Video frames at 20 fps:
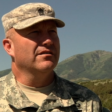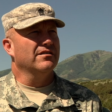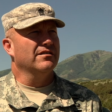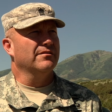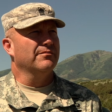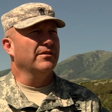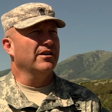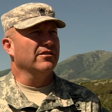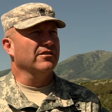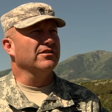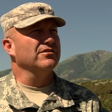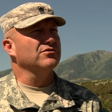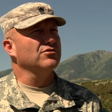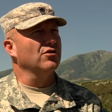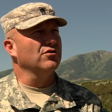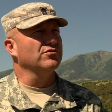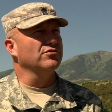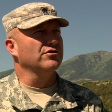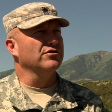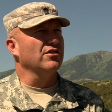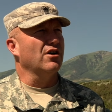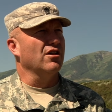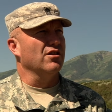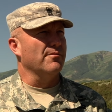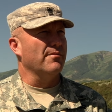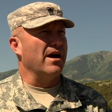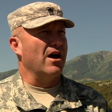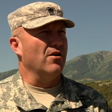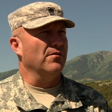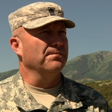the American soldier is all
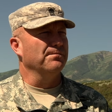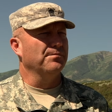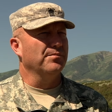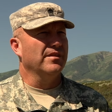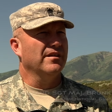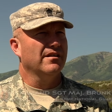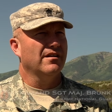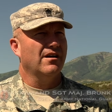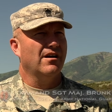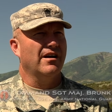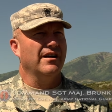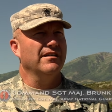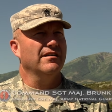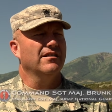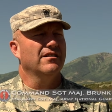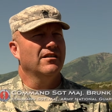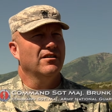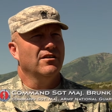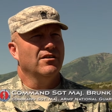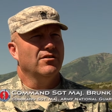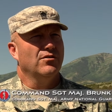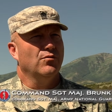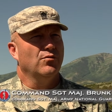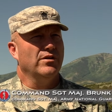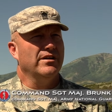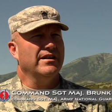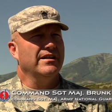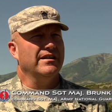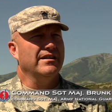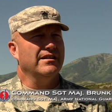about, all right?
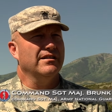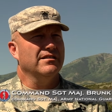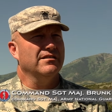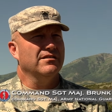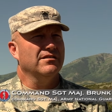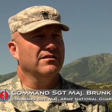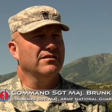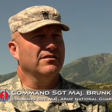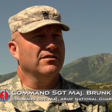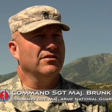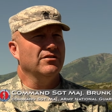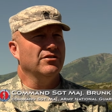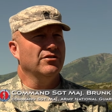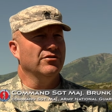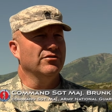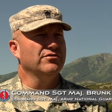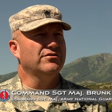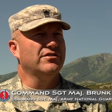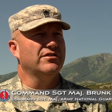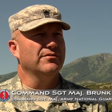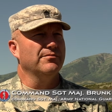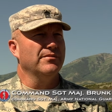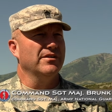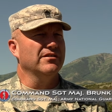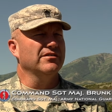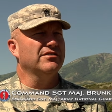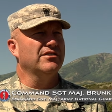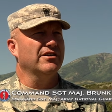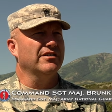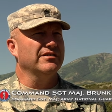We use the
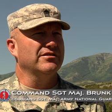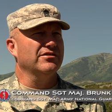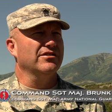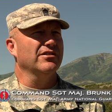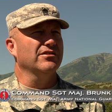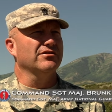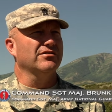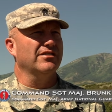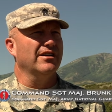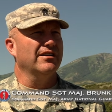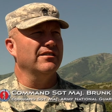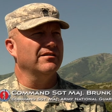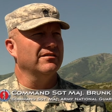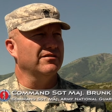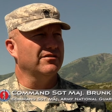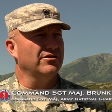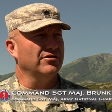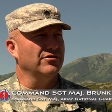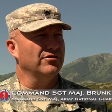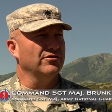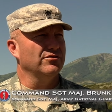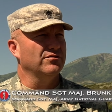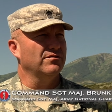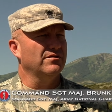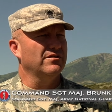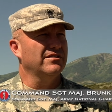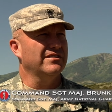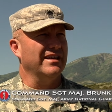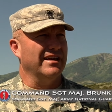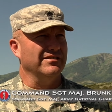military skill set to
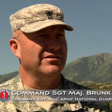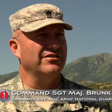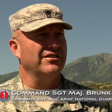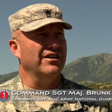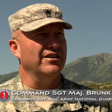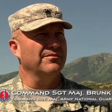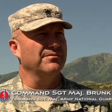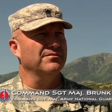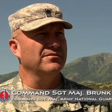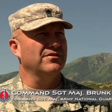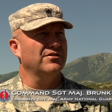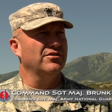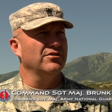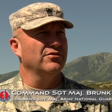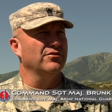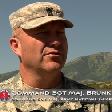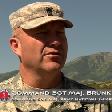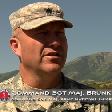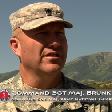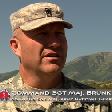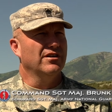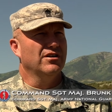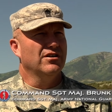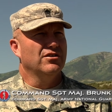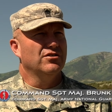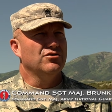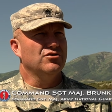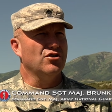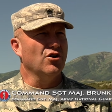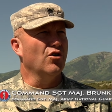test them, to
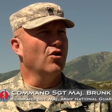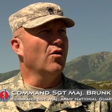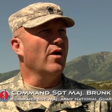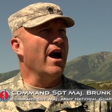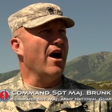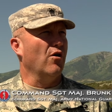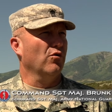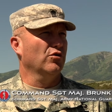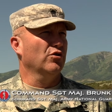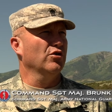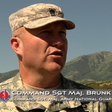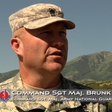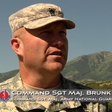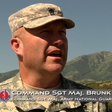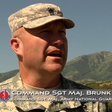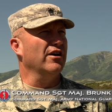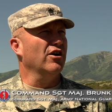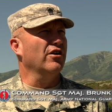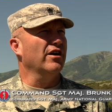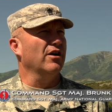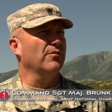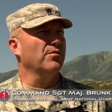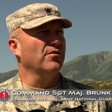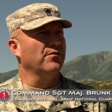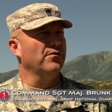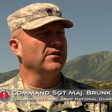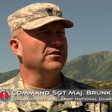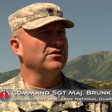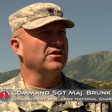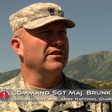show how good they are, how
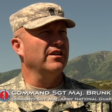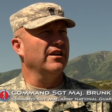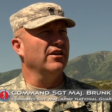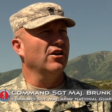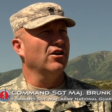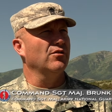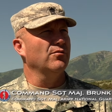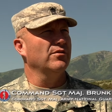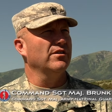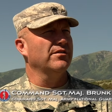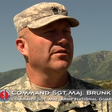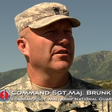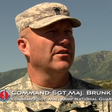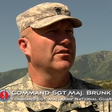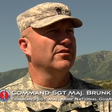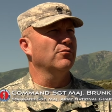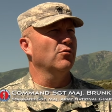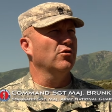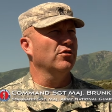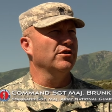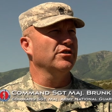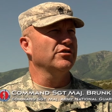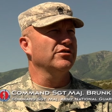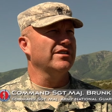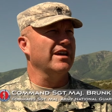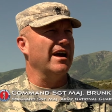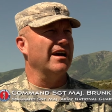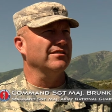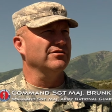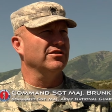proficient they are with their warrior
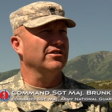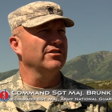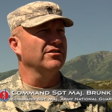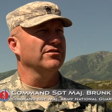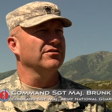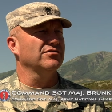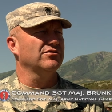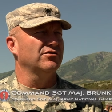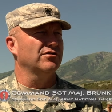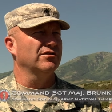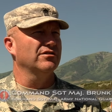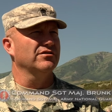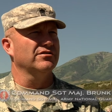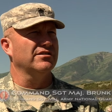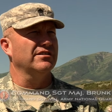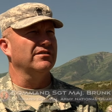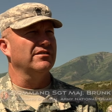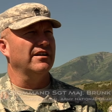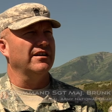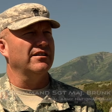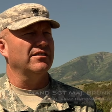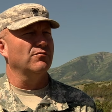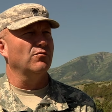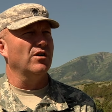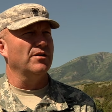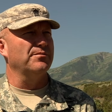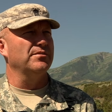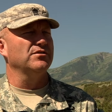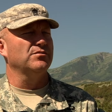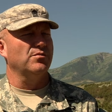task skills, drills, and, and
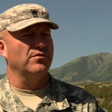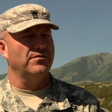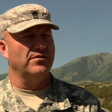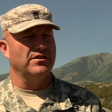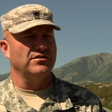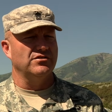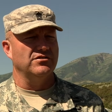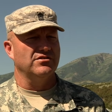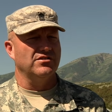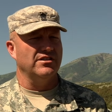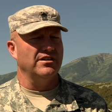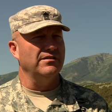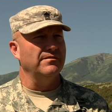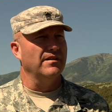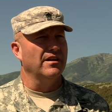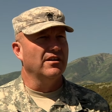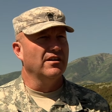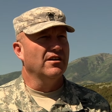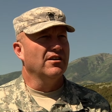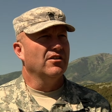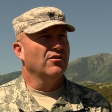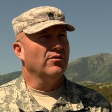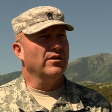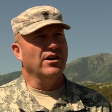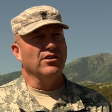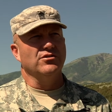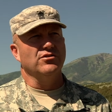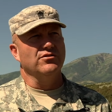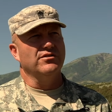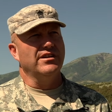weapons proficiency.
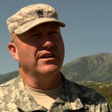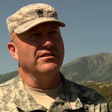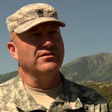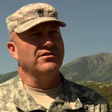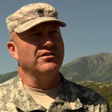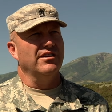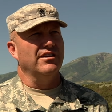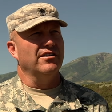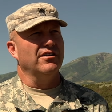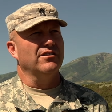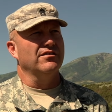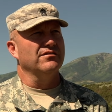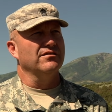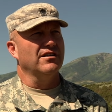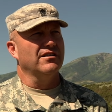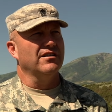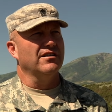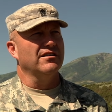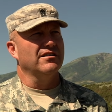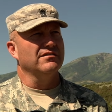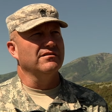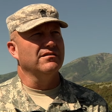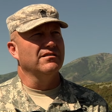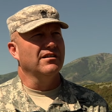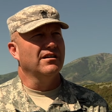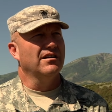We also test their uh,